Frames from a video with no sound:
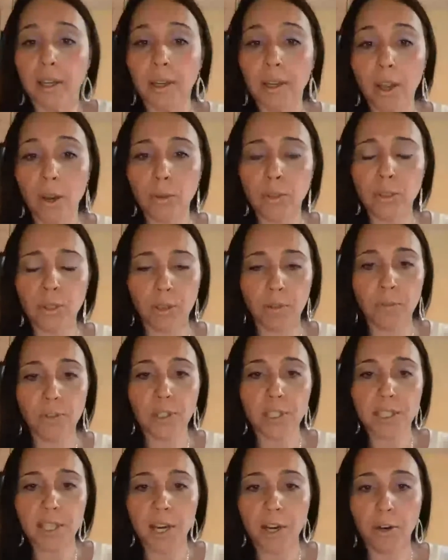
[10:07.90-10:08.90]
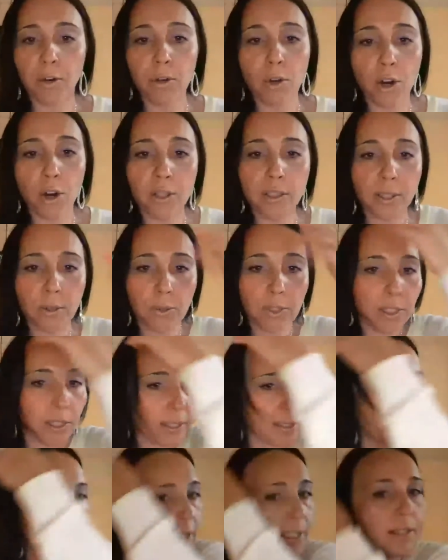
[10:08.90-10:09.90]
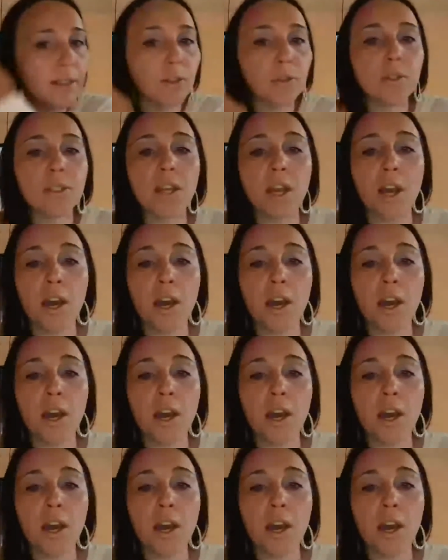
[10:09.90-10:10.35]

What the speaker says: I was looking for the tarot cards. I realized I need those.